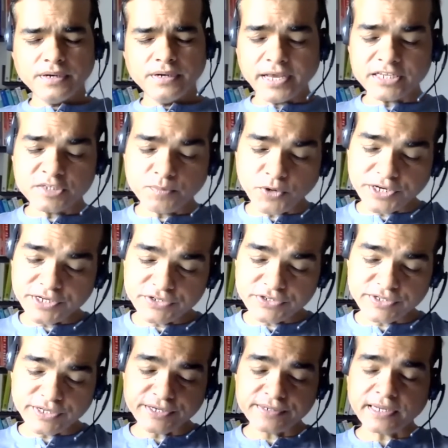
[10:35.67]
Next point
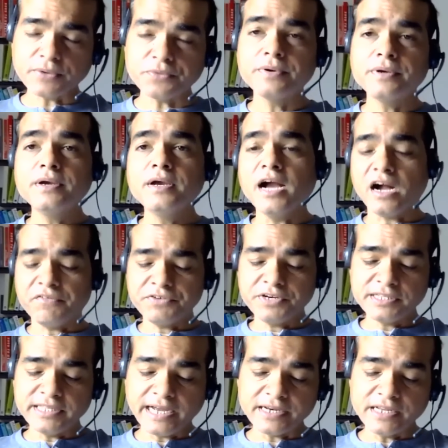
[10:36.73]
is there now.
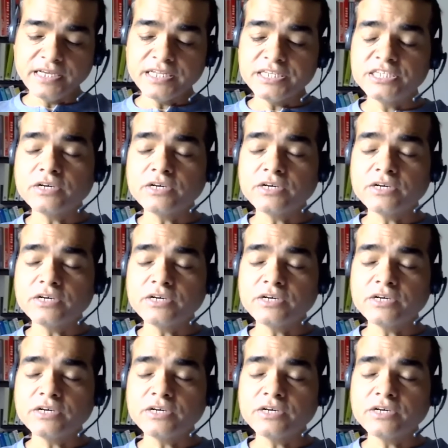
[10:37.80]
After that,